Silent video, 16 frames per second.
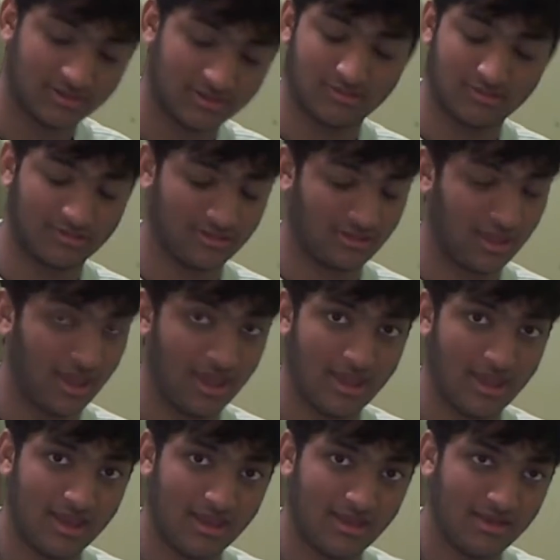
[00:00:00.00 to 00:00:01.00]

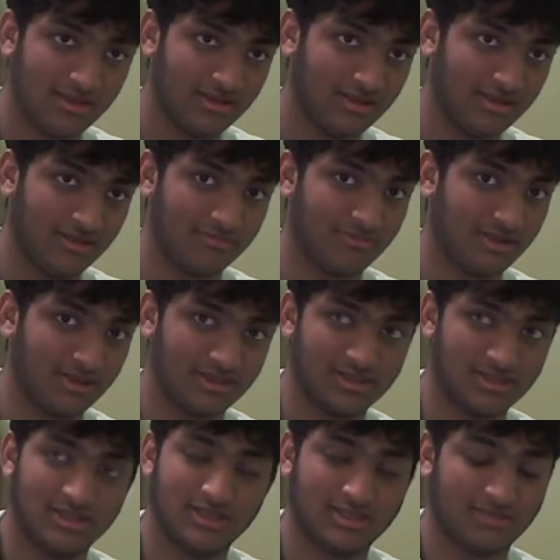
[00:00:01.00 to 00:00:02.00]
okay. I mean,
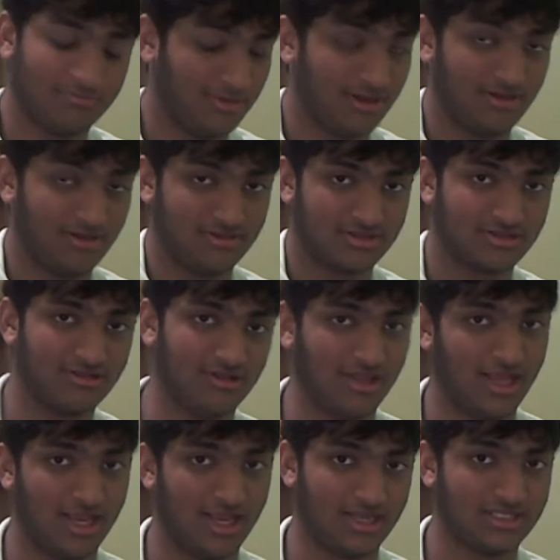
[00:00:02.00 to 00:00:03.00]
it's middle school
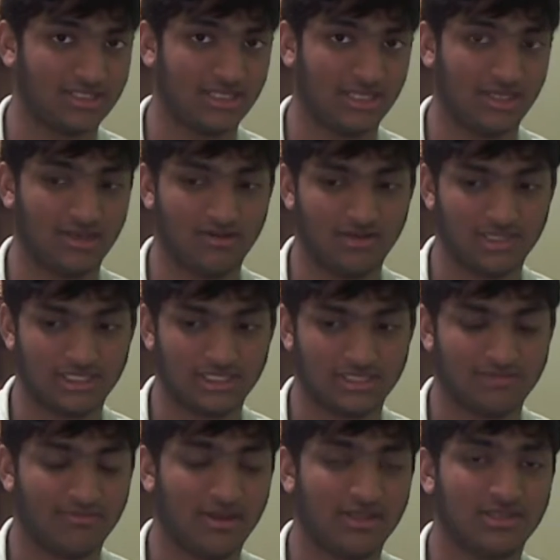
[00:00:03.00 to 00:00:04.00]
acting. I don't
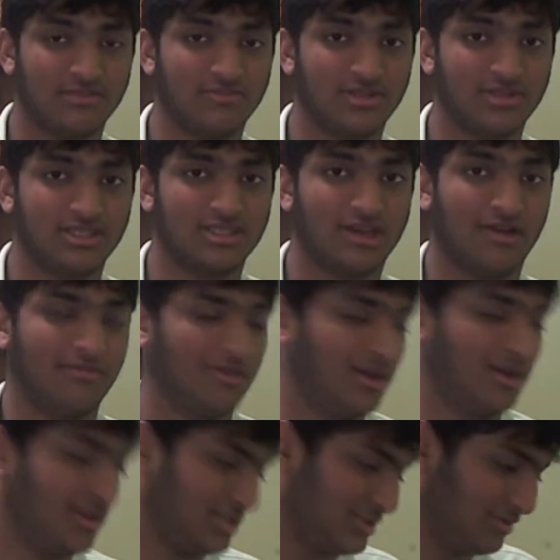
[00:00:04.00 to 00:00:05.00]
expect it to be top
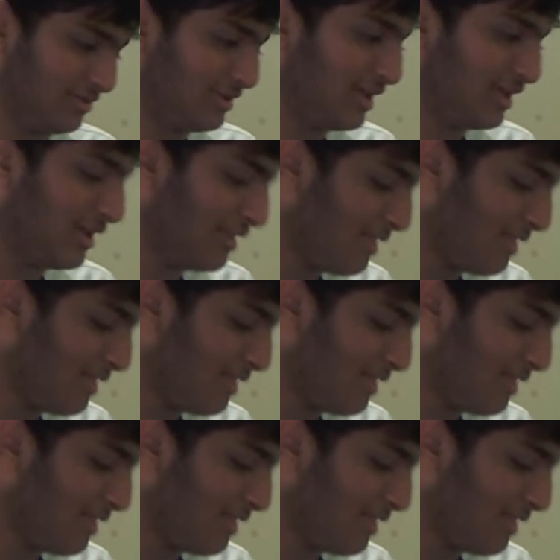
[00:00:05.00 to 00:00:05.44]
notch and all that.